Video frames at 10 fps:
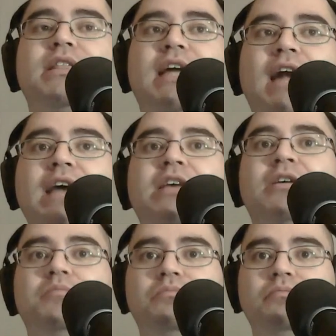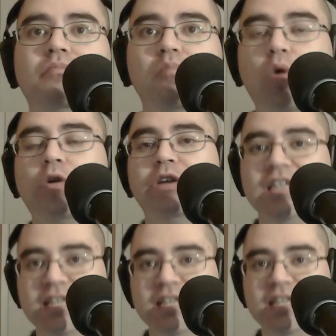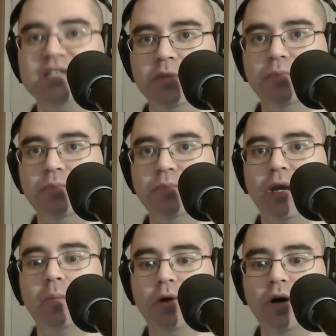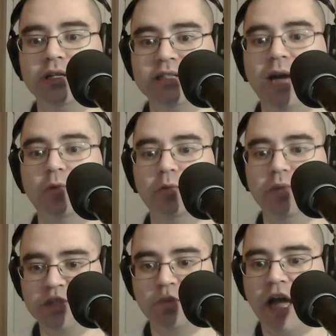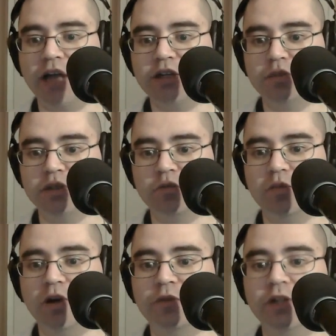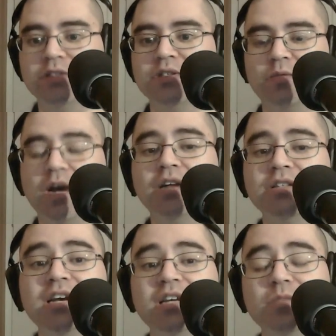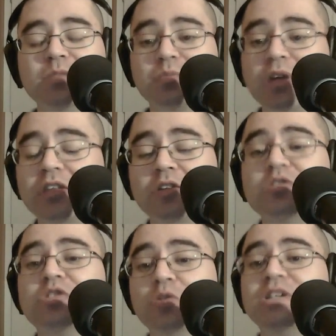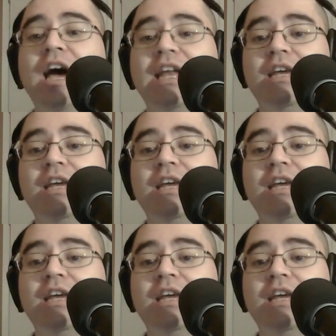that I can more easily pick up on a timbre mismatch between my fronts and surrounds is because my theater's so tiny